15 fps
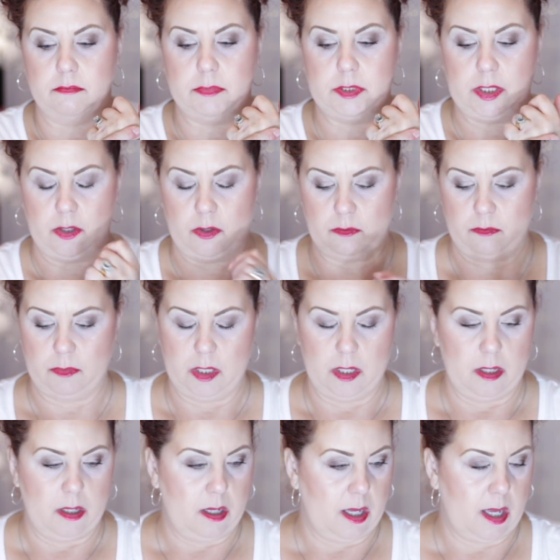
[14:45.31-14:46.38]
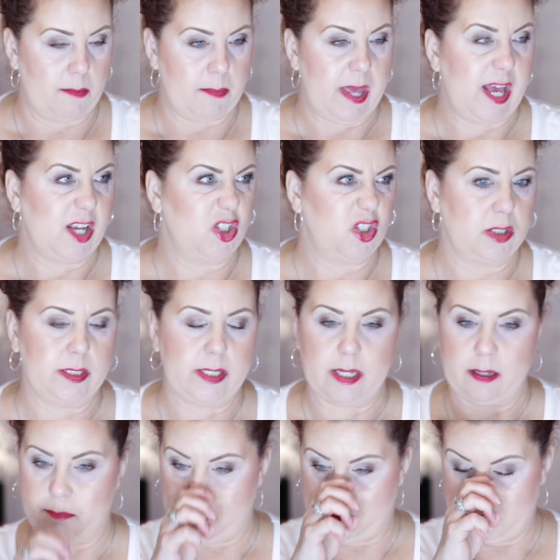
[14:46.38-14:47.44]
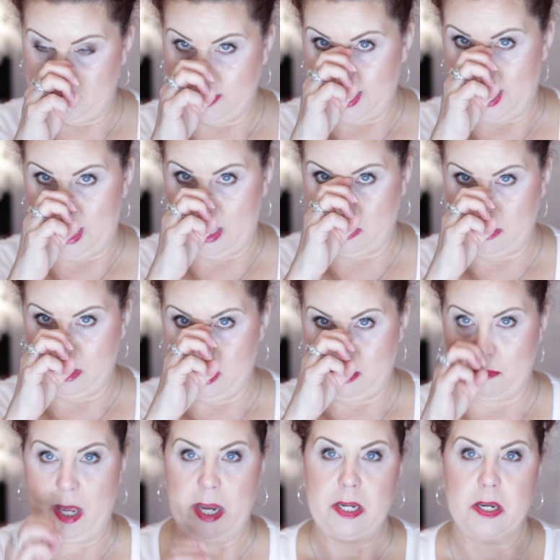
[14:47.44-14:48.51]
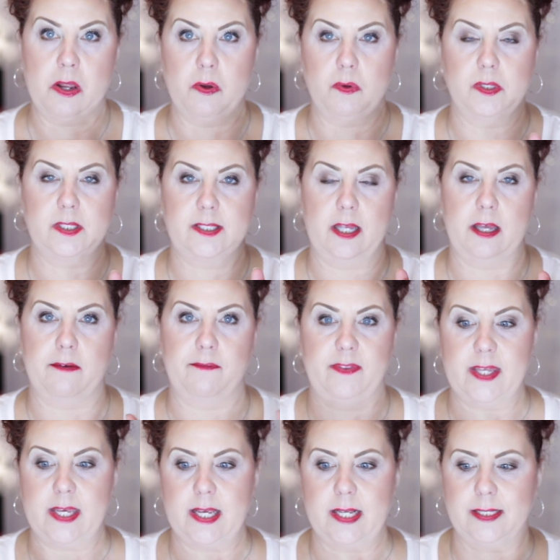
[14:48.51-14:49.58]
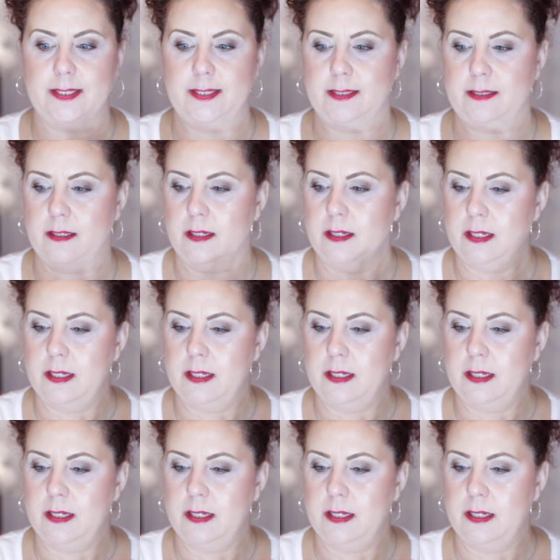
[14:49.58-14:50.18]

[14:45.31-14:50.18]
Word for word: So I may actually put that in my notes of things